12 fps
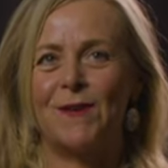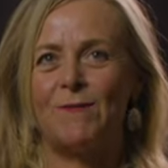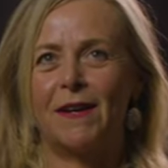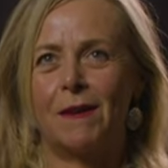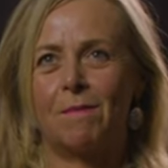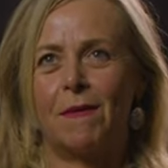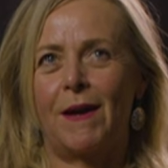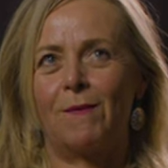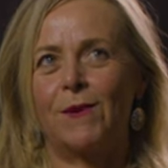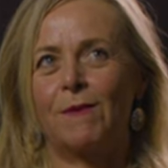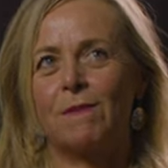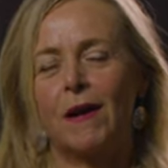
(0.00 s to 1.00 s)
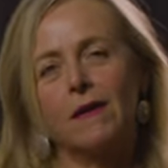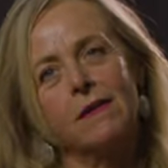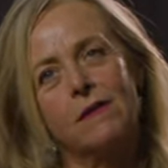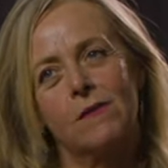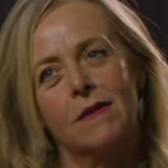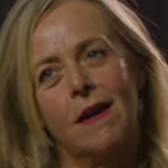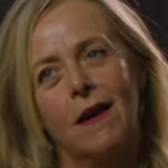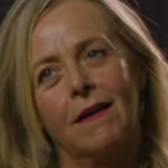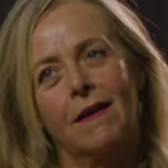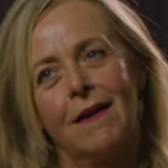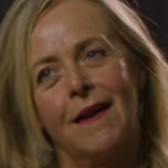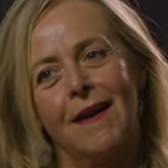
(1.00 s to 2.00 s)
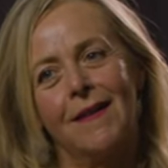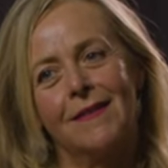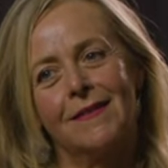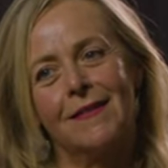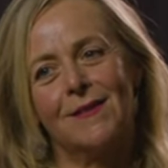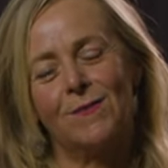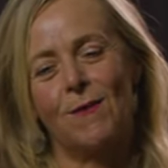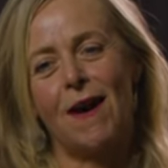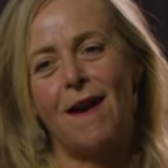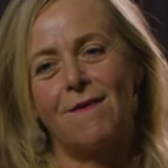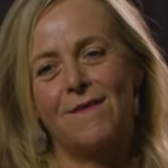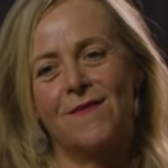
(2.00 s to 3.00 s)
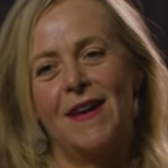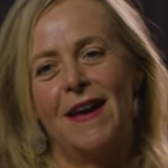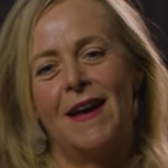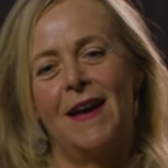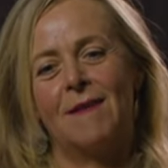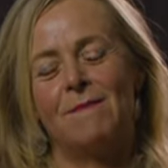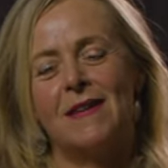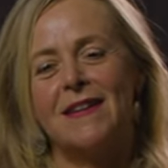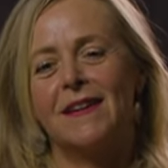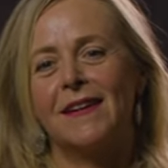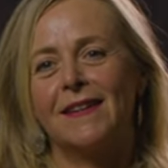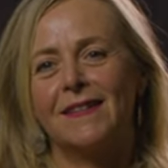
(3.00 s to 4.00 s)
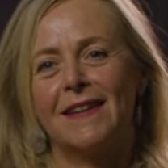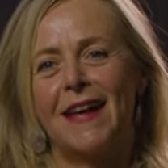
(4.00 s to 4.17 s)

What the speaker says: we went and met with Markus Zusak and his wife Mika,